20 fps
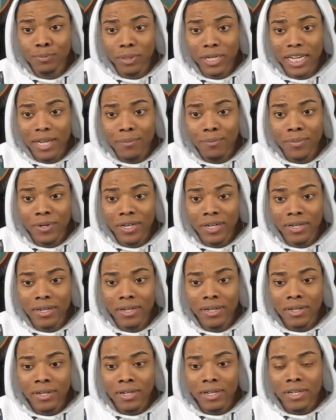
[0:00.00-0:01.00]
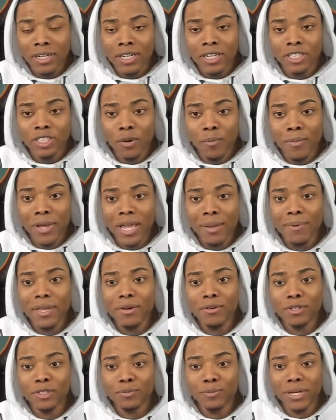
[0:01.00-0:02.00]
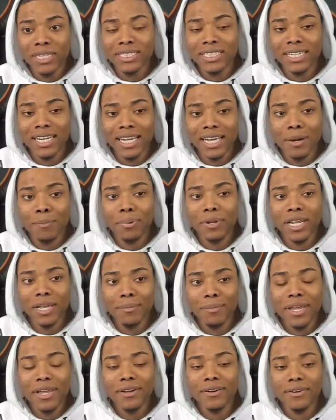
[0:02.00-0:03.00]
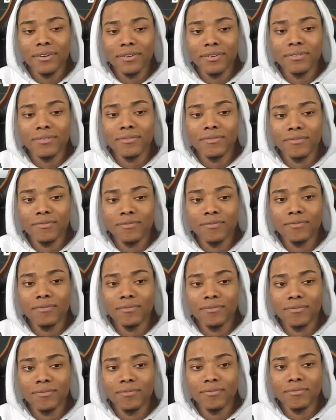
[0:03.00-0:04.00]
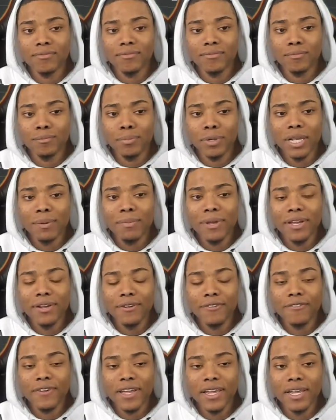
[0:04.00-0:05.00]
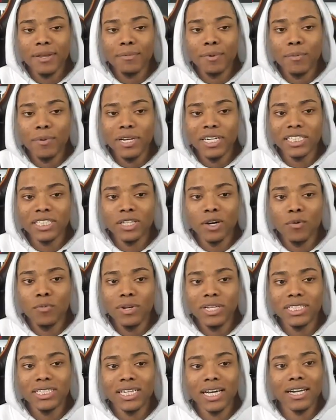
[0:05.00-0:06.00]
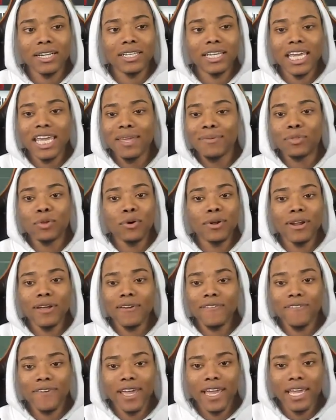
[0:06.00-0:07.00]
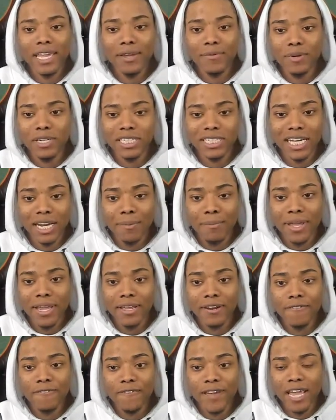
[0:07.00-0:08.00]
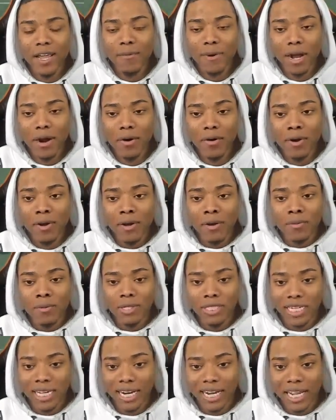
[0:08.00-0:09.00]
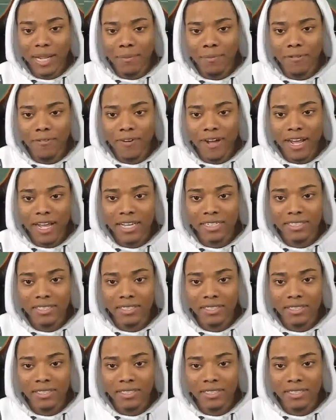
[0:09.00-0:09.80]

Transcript: playbook. So maybe it was basically like a playmaker playmaker fade. But we just gonna we just gotta keep throwing that fade. We just gotta make it a fade route. You gotta improvise.